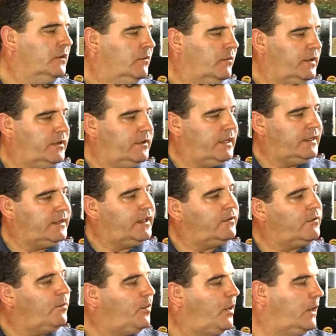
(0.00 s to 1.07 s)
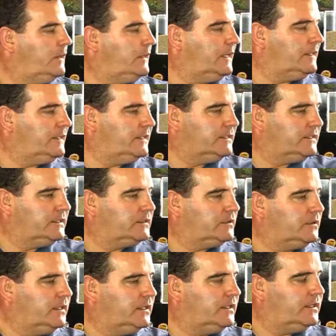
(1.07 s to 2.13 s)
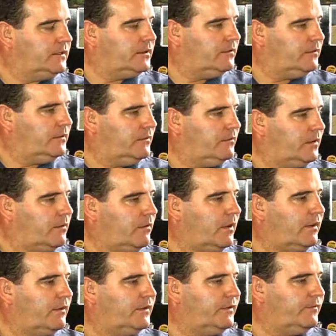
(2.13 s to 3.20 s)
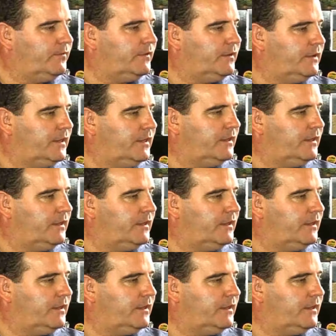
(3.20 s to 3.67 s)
When you get down to a product like this, it's you require a different